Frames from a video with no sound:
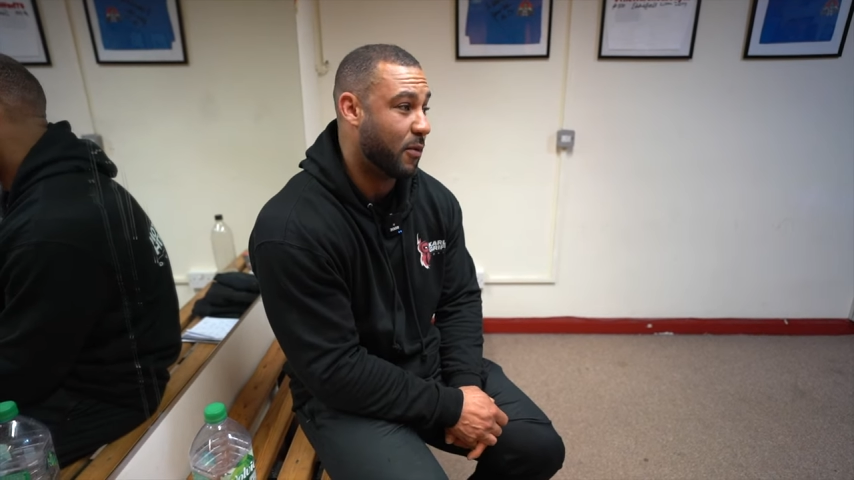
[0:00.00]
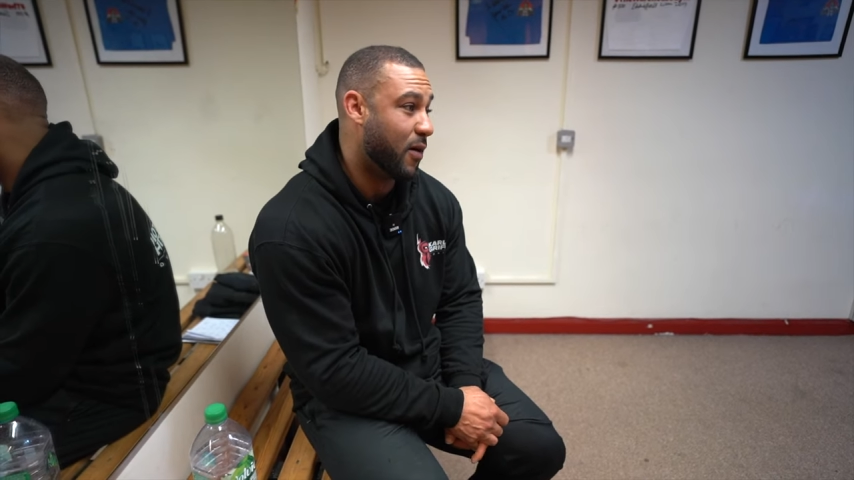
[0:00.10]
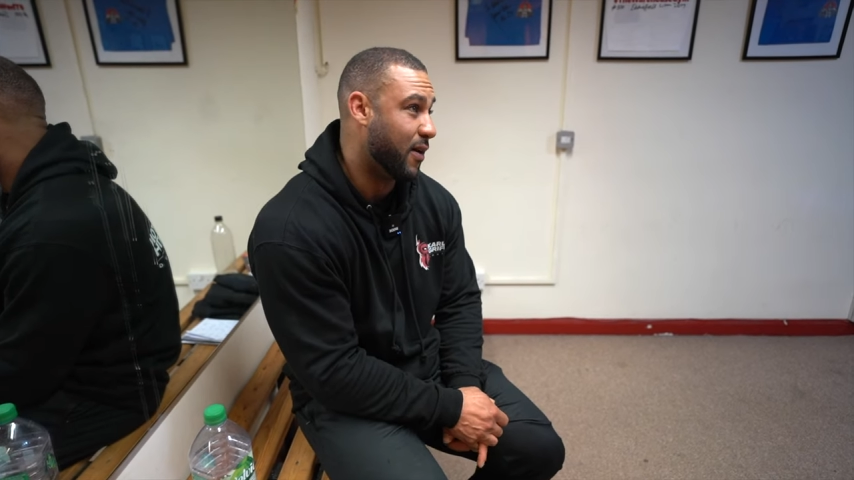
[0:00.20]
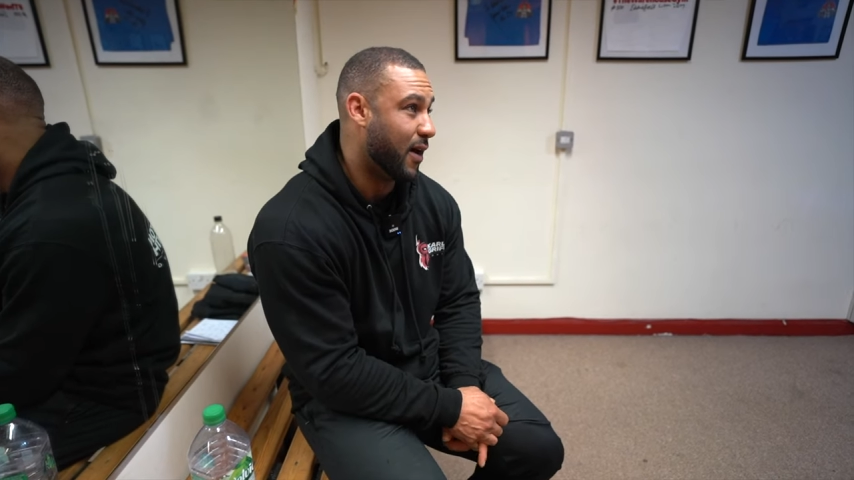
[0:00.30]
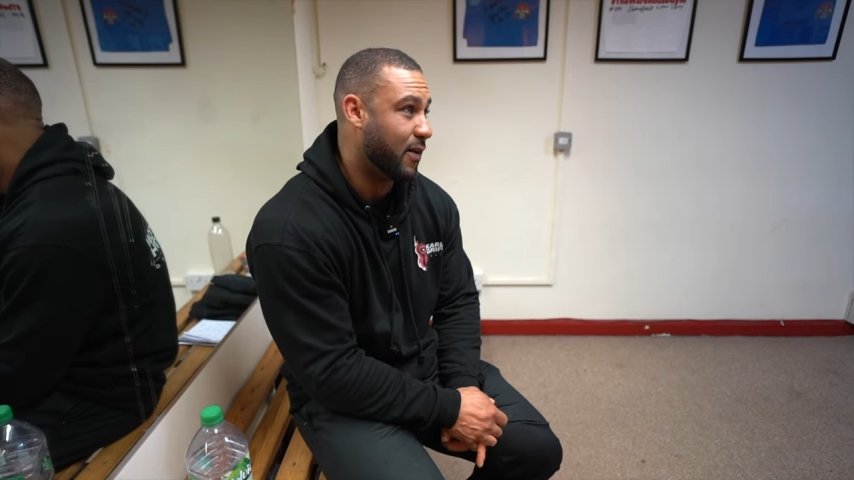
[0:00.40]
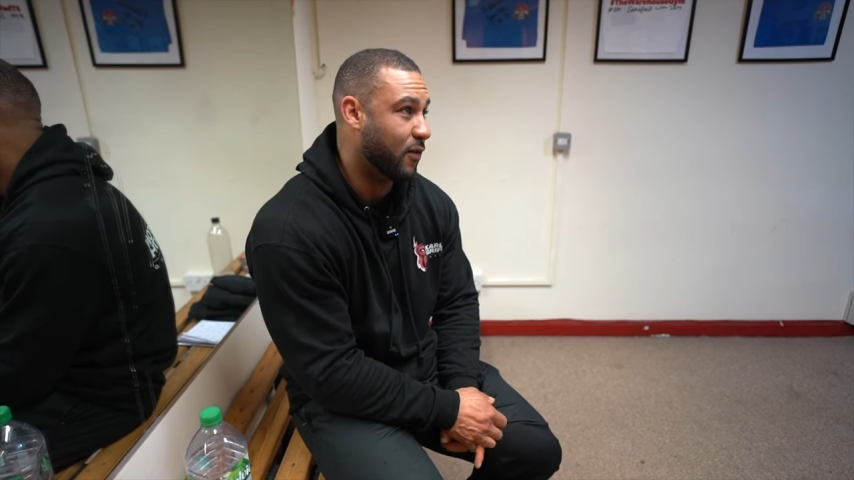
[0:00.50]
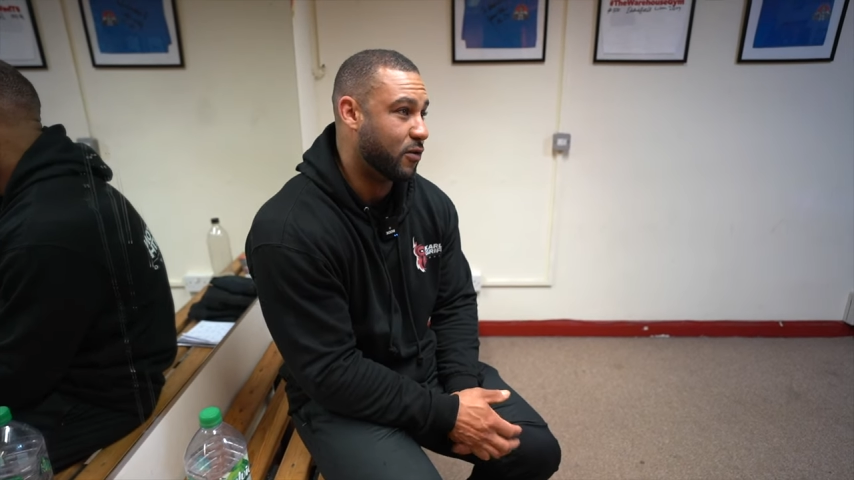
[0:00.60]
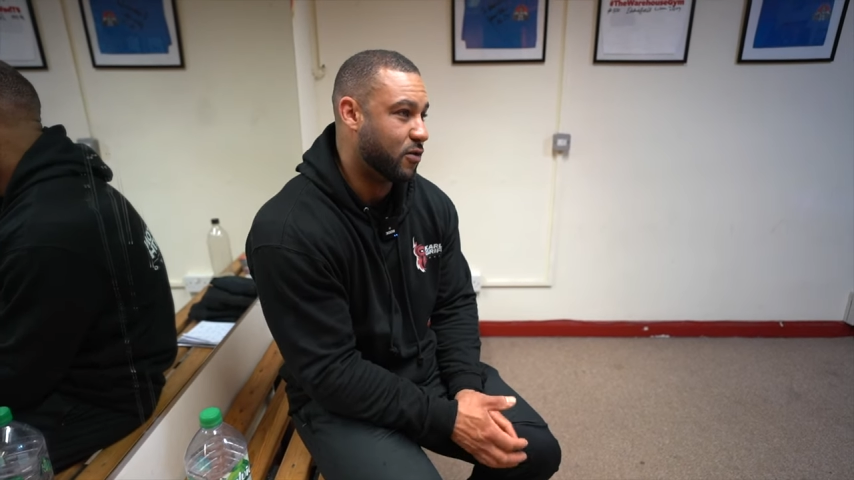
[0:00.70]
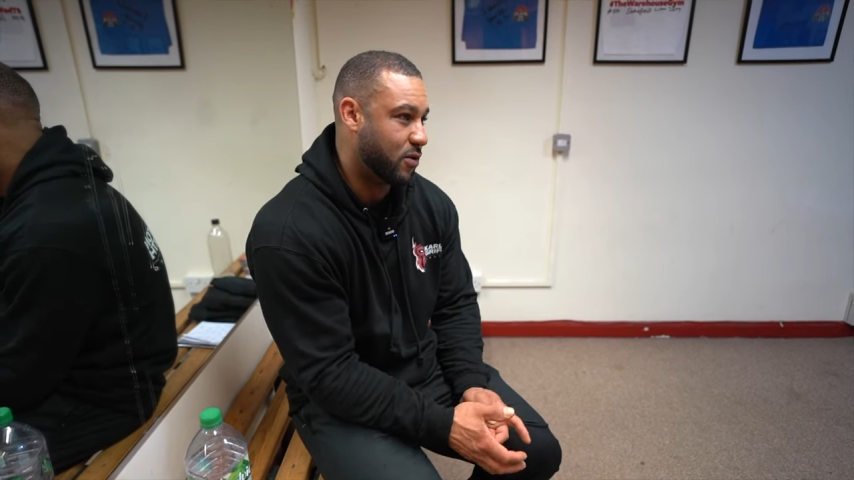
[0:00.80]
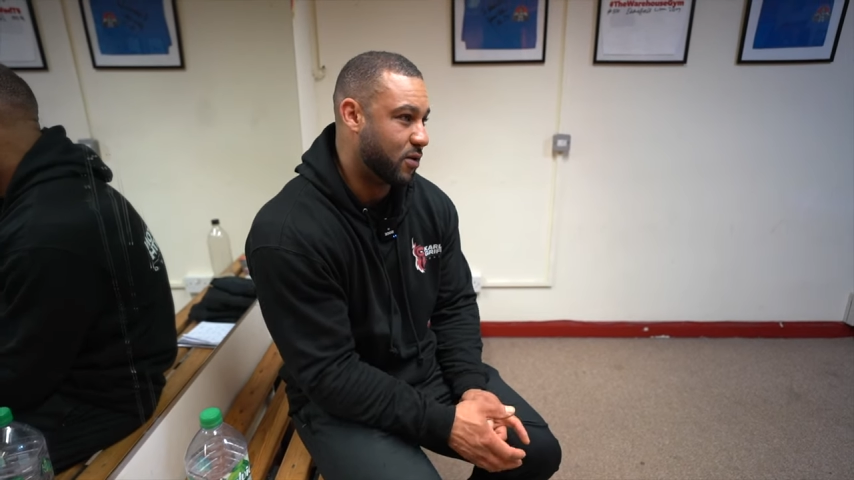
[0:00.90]
going down either
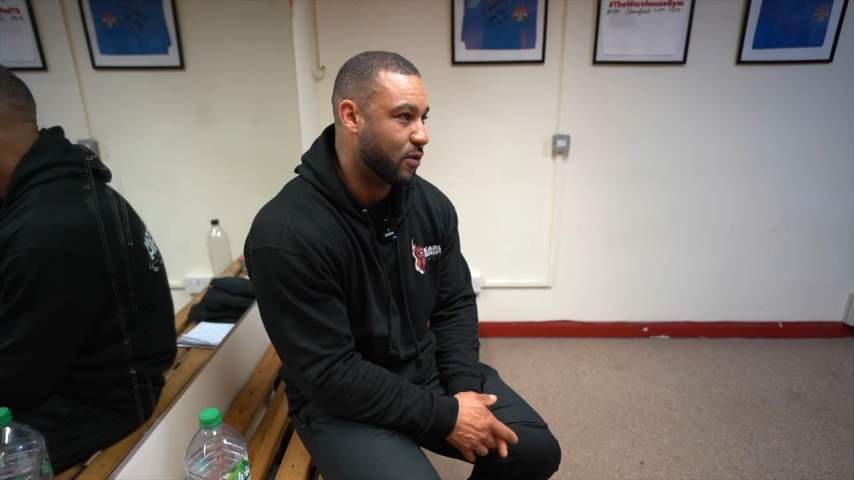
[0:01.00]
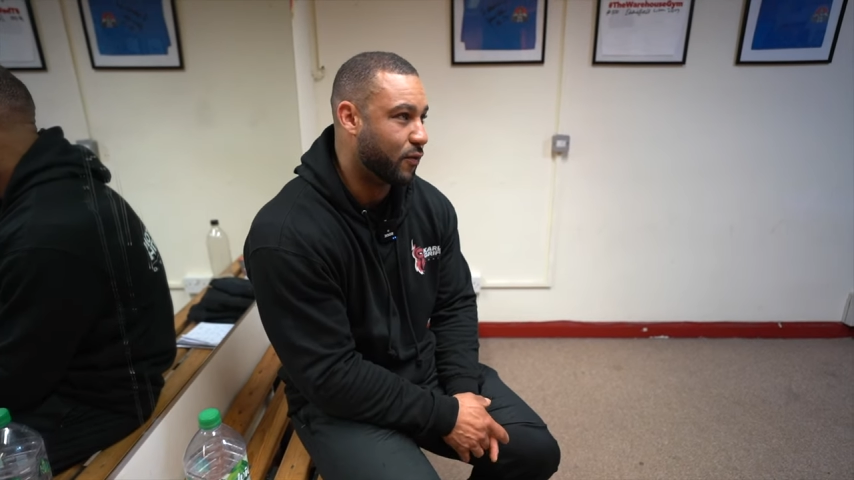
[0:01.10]
because you're still